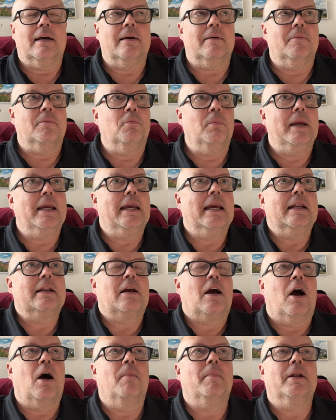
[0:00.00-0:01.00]
we get
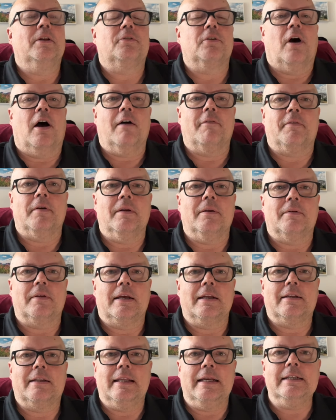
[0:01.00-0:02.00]
comments often as
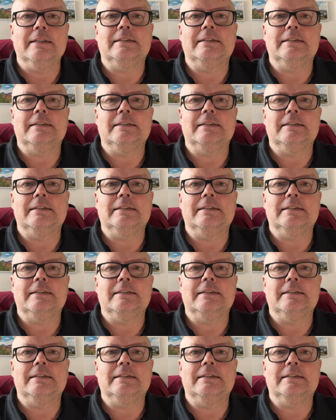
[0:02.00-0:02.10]
like, things